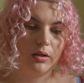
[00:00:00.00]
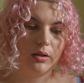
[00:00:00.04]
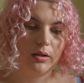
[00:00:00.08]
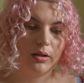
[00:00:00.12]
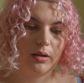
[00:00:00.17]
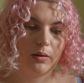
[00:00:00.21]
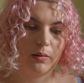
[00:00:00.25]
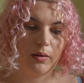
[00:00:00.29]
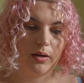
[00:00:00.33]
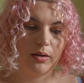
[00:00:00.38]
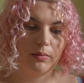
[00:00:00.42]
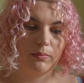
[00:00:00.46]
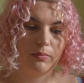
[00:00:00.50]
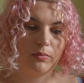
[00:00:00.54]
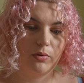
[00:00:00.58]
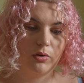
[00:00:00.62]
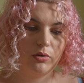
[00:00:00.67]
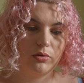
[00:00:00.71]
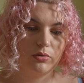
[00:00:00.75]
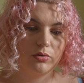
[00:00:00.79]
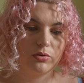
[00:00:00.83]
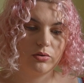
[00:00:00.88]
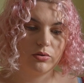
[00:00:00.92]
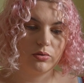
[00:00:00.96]
Now I'm
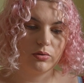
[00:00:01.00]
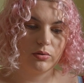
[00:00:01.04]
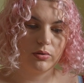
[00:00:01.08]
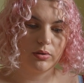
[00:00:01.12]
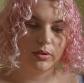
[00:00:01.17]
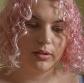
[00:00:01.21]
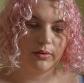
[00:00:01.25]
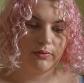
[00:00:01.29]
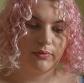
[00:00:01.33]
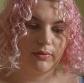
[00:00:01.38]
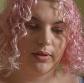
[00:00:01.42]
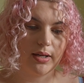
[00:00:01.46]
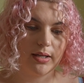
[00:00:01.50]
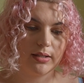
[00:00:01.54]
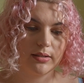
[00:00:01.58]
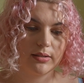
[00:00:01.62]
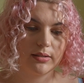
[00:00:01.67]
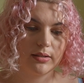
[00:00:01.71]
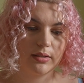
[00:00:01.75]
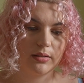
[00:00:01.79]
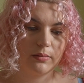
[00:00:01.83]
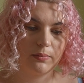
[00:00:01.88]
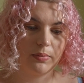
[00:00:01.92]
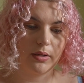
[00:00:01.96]
not sure if that's
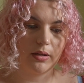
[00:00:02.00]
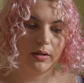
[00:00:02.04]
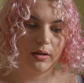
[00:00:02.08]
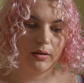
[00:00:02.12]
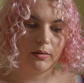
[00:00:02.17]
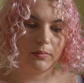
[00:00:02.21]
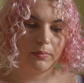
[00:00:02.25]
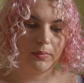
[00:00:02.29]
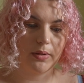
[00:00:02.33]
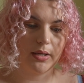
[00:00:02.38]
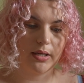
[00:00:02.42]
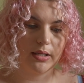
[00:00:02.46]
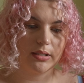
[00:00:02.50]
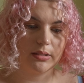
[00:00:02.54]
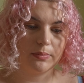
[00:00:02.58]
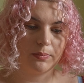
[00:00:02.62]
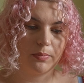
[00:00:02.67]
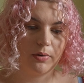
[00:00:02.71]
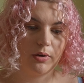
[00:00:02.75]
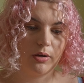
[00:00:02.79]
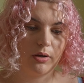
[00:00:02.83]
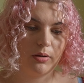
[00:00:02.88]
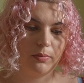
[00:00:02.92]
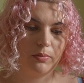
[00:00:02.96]
going to pick up as
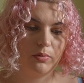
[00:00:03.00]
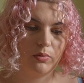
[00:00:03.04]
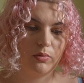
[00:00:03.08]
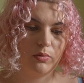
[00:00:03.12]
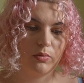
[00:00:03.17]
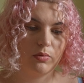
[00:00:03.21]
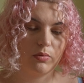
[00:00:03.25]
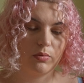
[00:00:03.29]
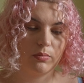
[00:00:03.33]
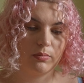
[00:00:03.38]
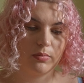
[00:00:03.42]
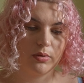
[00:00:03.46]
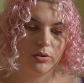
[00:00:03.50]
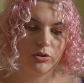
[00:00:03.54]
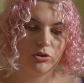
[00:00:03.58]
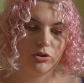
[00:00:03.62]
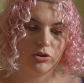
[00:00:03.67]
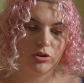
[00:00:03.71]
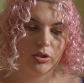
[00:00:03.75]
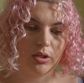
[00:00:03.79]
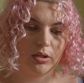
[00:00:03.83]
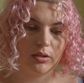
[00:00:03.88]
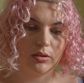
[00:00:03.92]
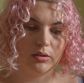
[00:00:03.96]
purple or
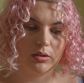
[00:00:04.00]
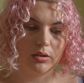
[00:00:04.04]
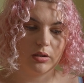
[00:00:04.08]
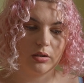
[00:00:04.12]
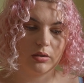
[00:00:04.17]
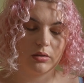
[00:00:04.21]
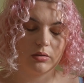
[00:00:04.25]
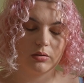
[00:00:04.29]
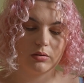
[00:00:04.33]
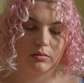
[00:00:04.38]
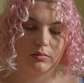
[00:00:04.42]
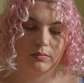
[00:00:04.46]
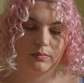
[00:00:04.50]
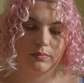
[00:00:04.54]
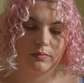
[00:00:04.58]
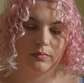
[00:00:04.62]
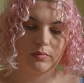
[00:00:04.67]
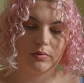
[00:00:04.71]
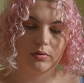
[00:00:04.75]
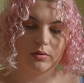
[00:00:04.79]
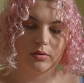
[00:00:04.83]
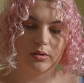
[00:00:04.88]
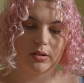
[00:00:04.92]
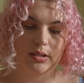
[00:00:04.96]
magenta.
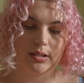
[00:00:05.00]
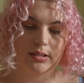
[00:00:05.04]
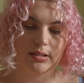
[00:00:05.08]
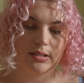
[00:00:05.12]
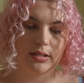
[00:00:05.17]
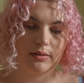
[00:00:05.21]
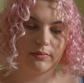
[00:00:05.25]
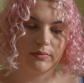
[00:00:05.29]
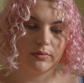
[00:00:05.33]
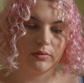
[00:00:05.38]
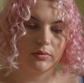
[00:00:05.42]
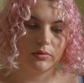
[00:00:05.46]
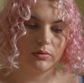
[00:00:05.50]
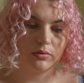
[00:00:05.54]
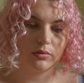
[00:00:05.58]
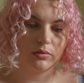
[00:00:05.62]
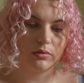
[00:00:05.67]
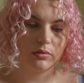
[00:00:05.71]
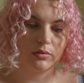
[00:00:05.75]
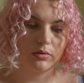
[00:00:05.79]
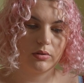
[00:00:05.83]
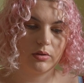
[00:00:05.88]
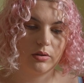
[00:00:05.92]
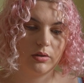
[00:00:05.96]
So let's have a
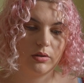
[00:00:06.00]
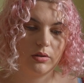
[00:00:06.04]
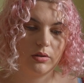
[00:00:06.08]
look.